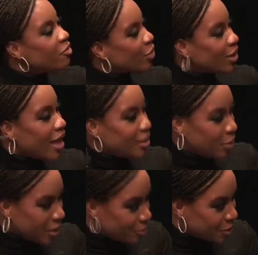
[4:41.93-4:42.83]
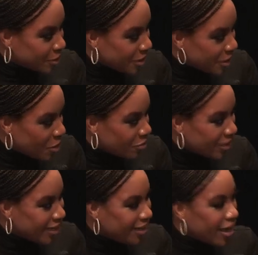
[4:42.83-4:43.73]
for a lot of people during
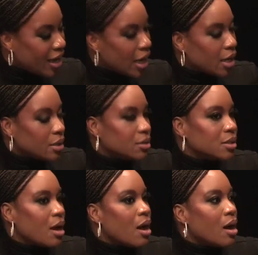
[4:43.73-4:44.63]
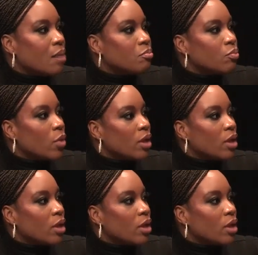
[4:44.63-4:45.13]
COVID, and um,